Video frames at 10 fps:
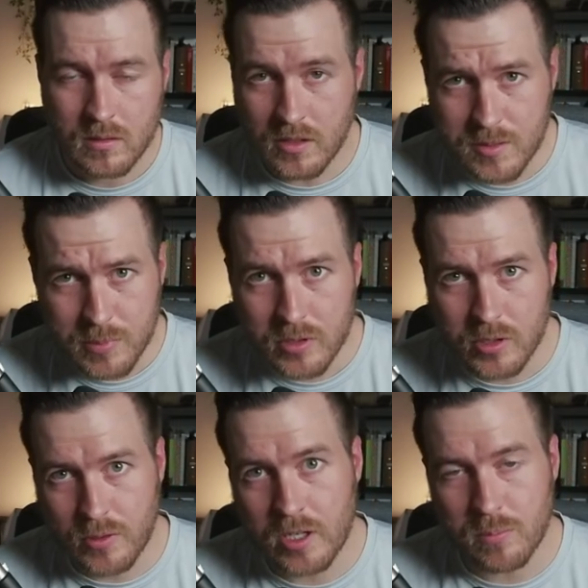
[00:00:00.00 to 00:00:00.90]
Let's build a
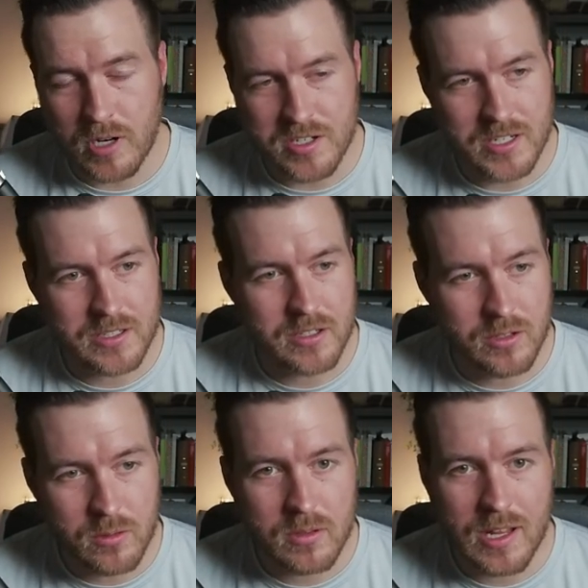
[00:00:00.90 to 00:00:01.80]
Gradle project
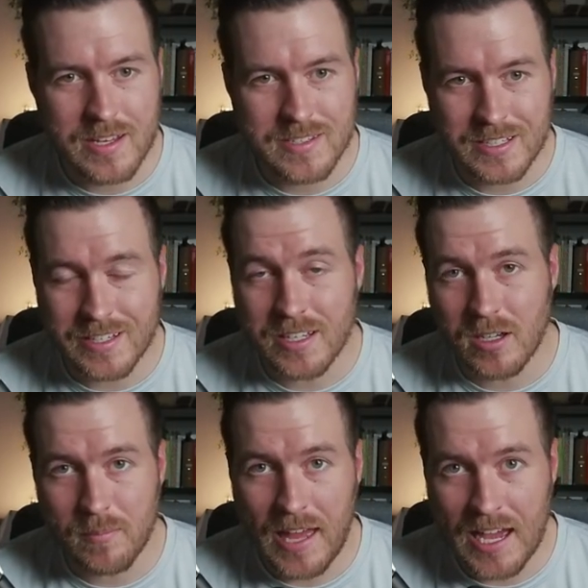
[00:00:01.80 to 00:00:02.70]
utilizing
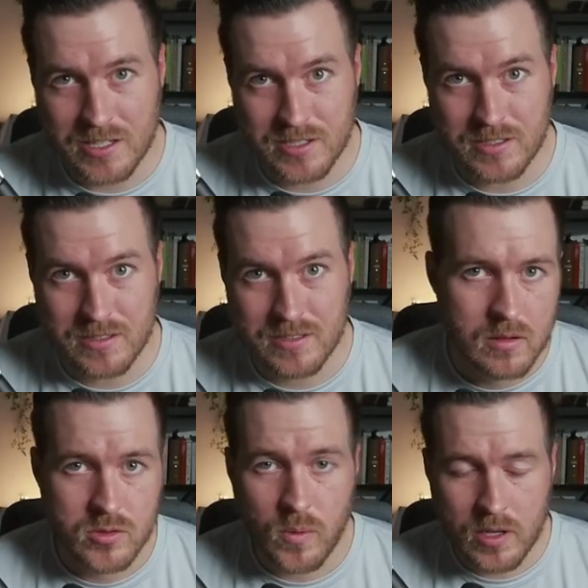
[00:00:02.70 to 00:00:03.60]
GitHub Actions.
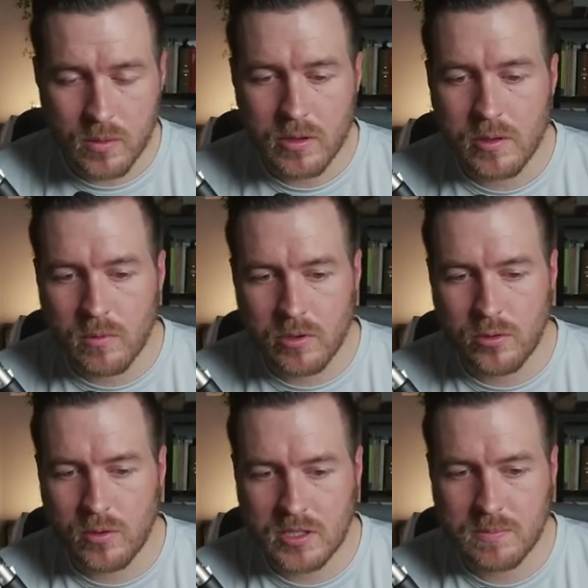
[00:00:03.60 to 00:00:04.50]
So I quickly want
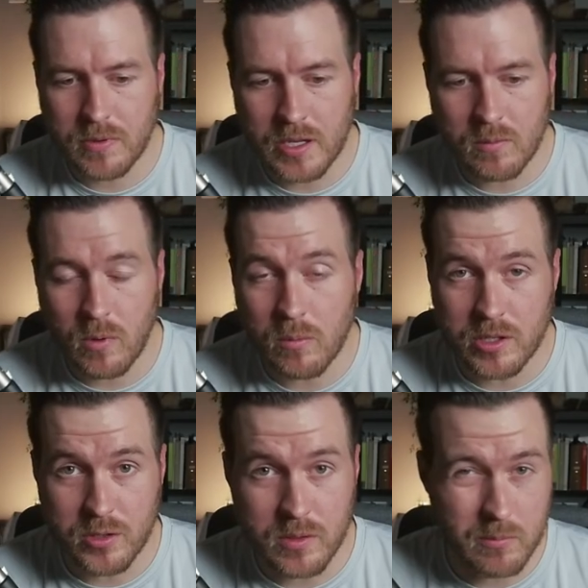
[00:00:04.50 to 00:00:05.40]
to explain what we're
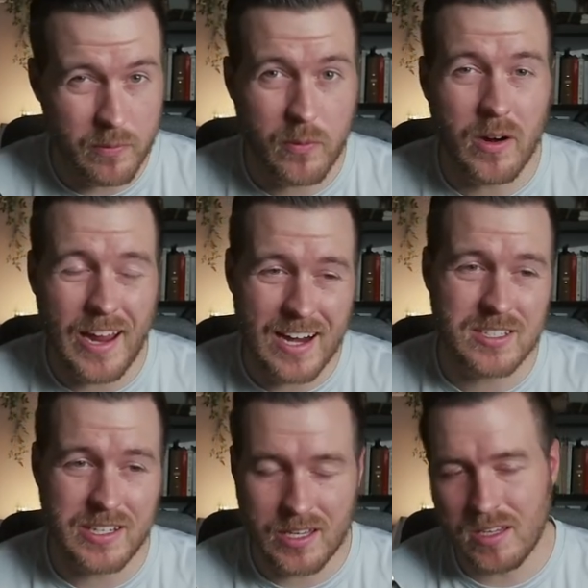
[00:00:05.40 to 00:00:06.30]
doing before I
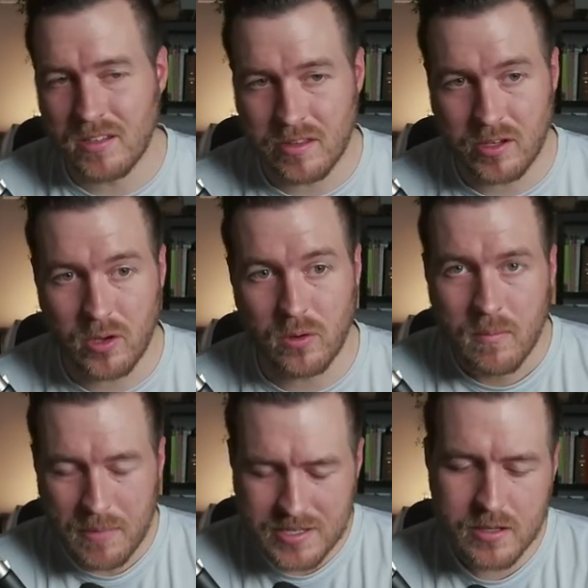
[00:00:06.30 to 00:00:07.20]
actually get into the code.
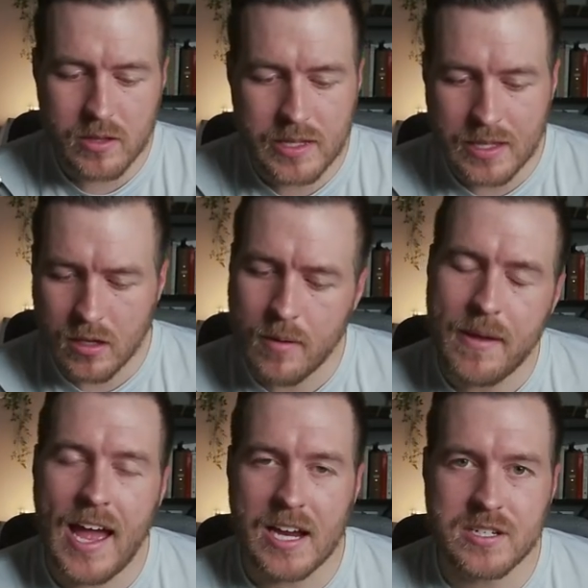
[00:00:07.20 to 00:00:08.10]
Basically, GitHub
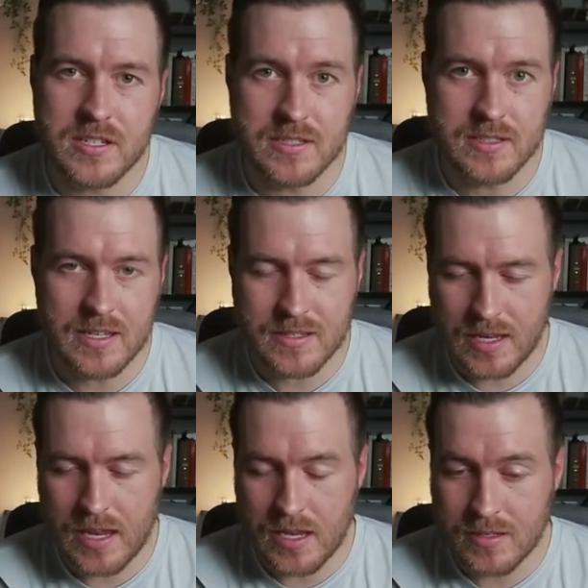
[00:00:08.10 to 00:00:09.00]
Actions is
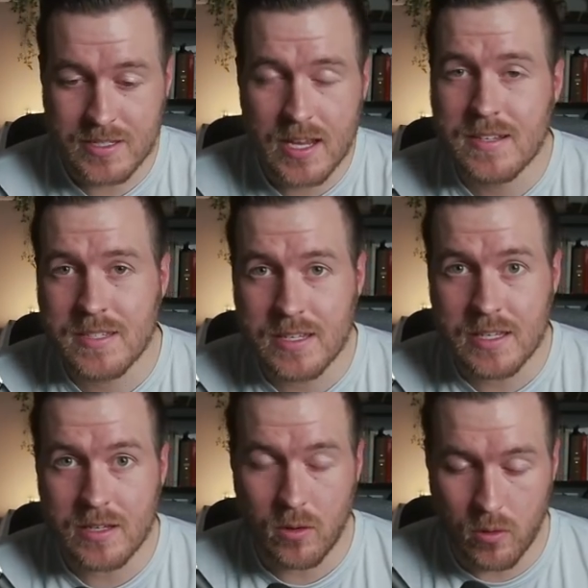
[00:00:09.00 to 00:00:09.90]
a
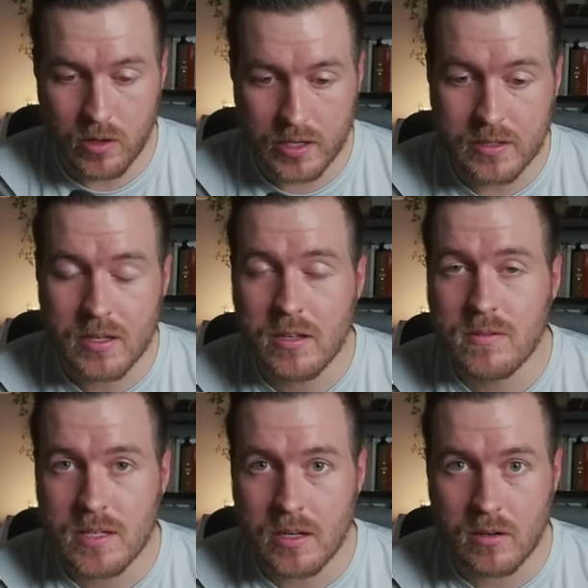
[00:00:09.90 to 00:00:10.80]
CI/CD or a continuous
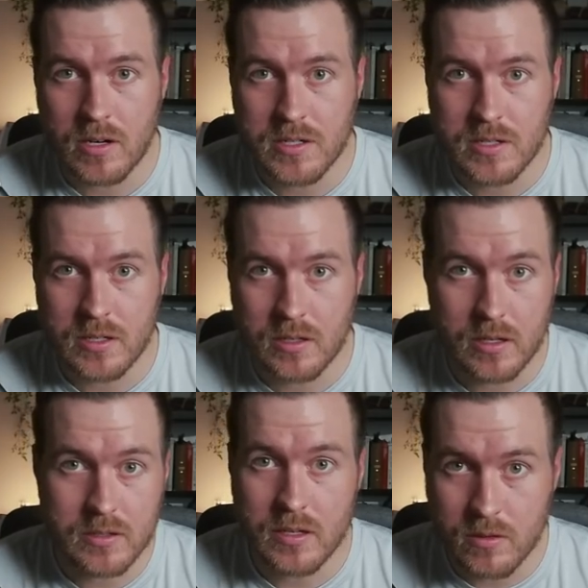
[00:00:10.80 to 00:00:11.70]
integration,
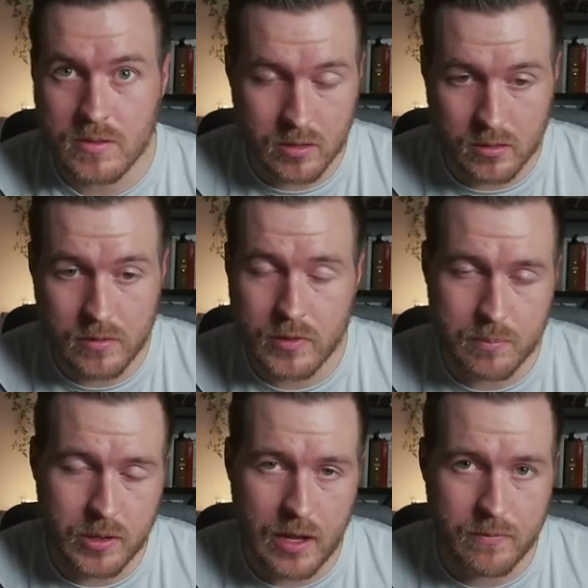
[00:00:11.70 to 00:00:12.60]
continuous delivery
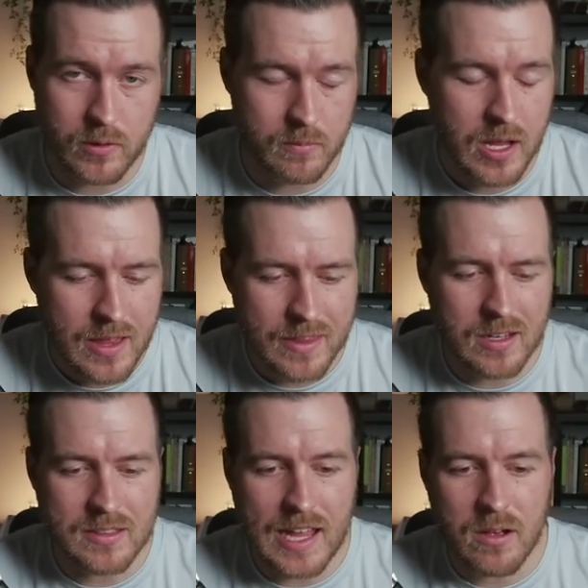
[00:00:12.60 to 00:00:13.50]
platform that
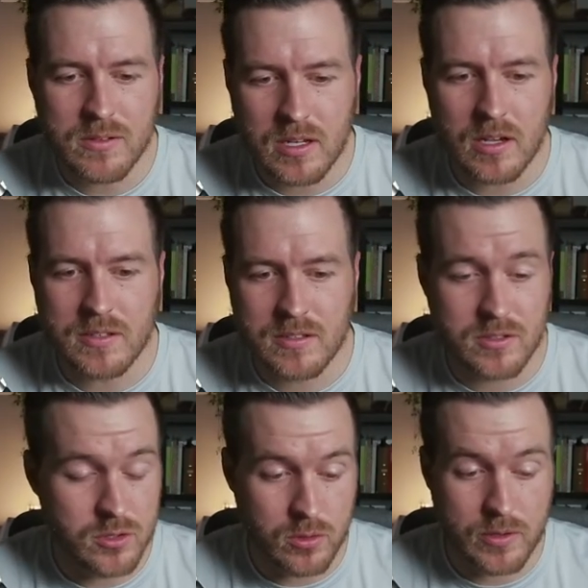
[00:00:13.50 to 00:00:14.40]
allows us
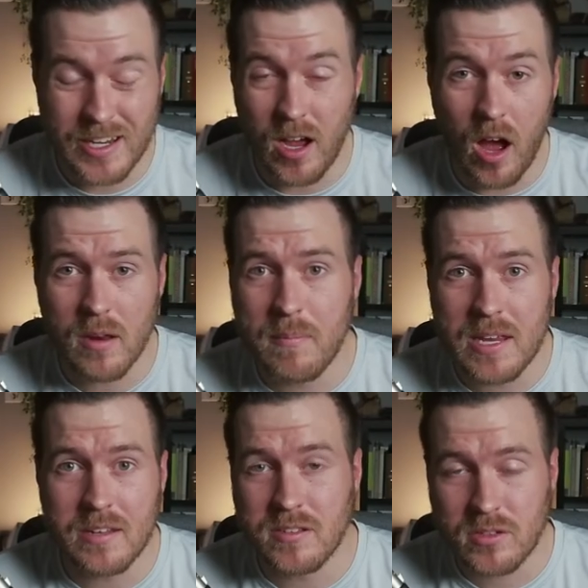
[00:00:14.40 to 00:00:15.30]
to create
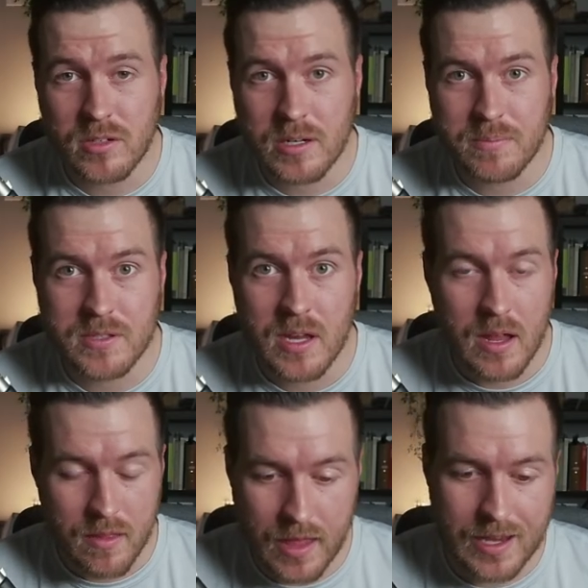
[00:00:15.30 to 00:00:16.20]
automated scripts
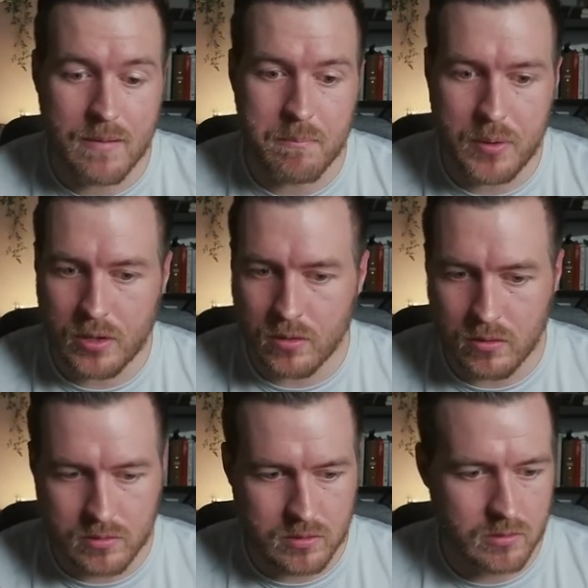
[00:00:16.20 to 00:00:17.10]
that can
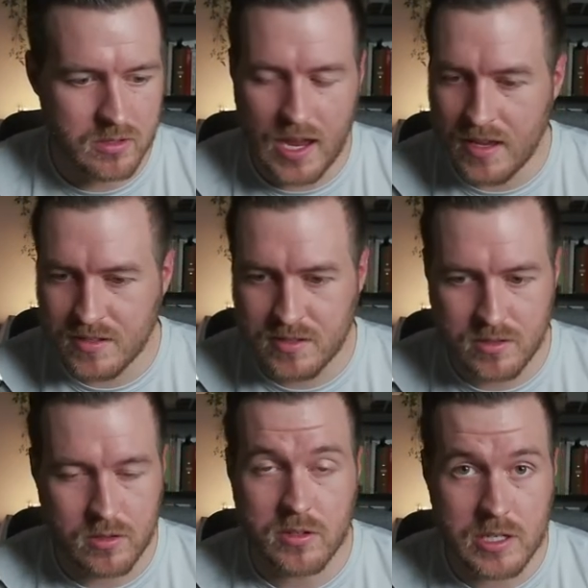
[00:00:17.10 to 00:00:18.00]
build, test,
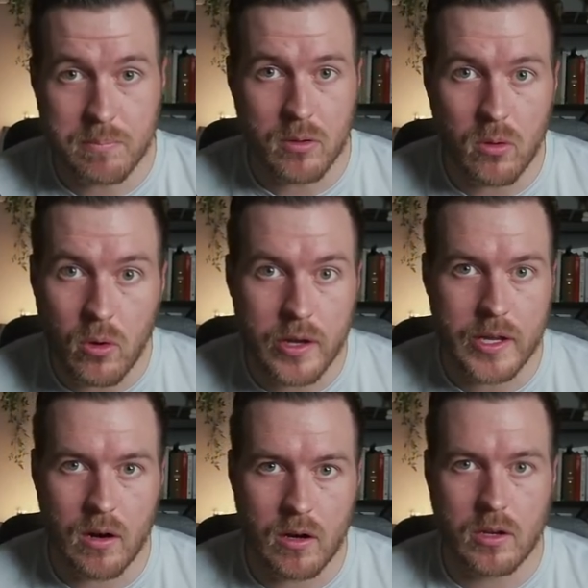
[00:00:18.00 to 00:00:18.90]
or deploy
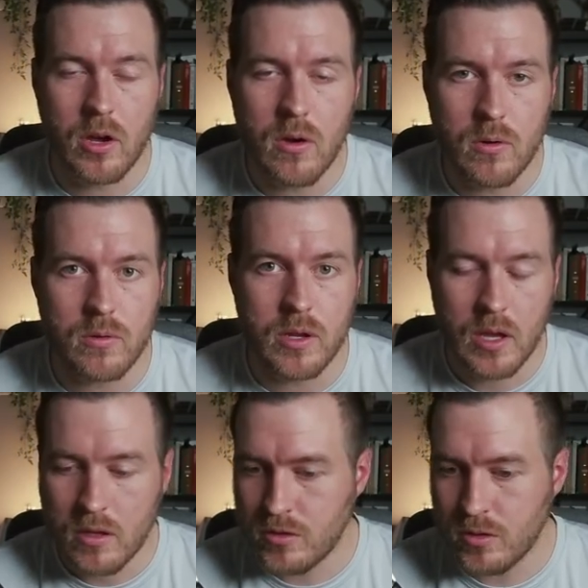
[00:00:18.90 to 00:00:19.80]
our code
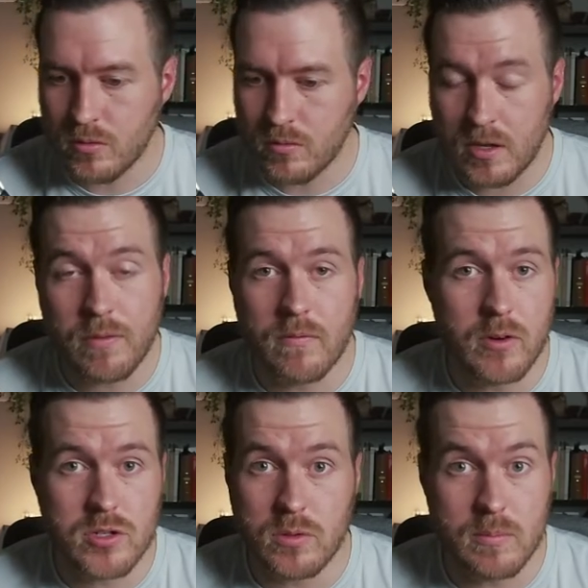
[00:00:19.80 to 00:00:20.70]
to different
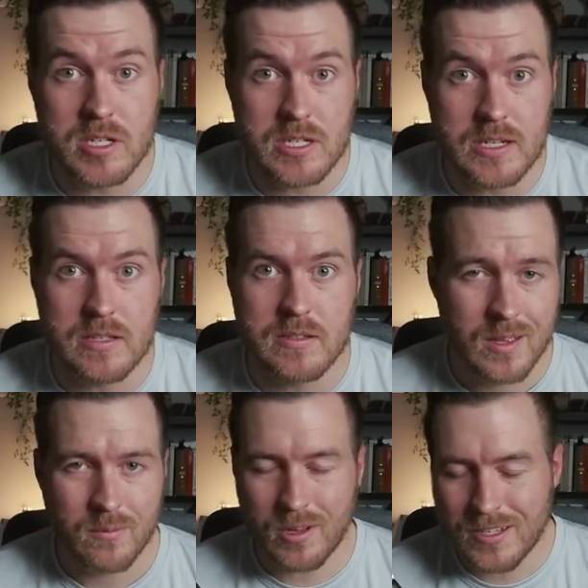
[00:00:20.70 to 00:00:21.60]
virtual machines.
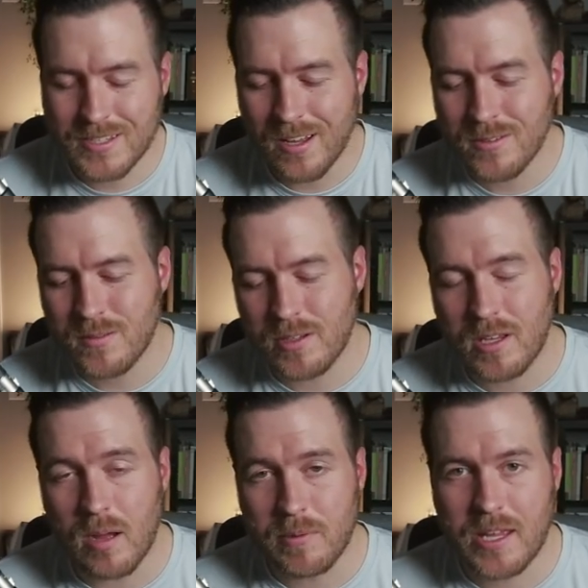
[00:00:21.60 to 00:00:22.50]
Well, it sounds really
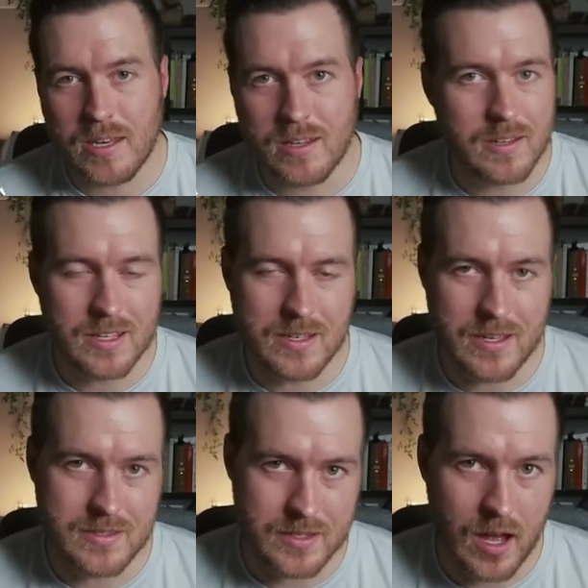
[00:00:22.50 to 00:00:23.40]
complicated.
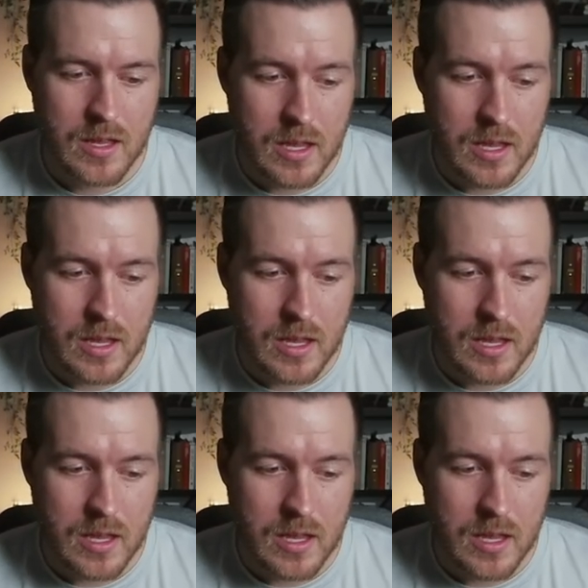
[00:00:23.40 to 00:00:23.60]
It's not.